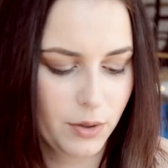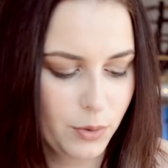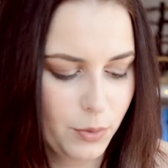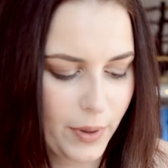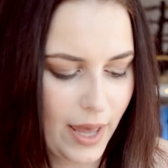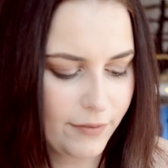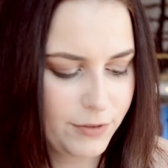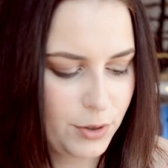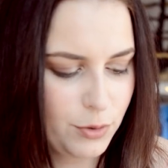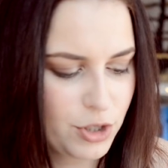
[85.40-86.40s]
Ooh, we
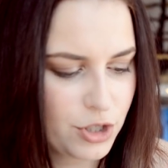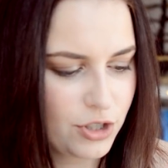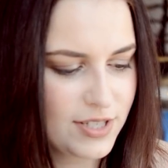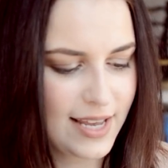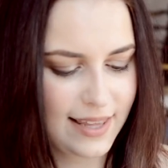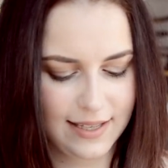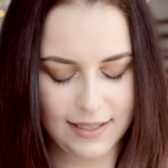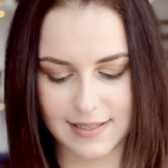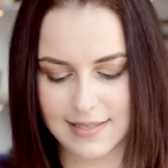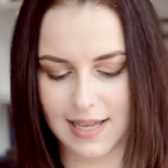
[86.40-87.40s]
have two shirts, I
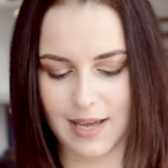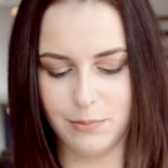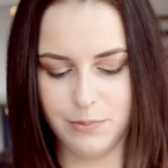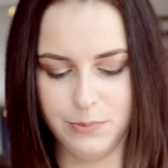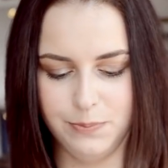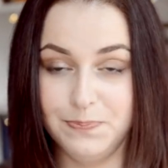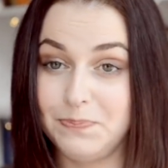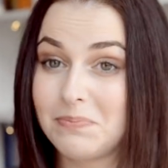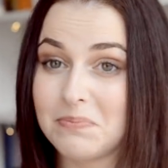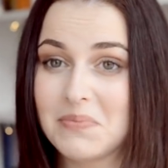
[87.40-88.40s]
think, this time. Ooh,
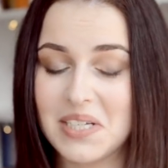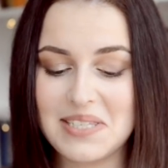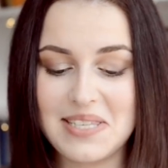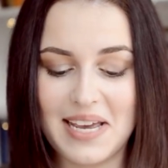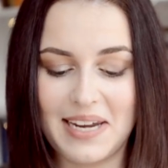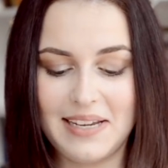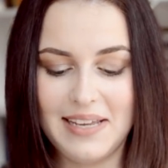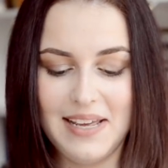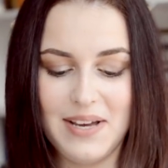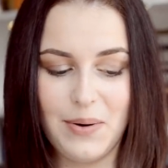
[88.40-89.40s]
exciting.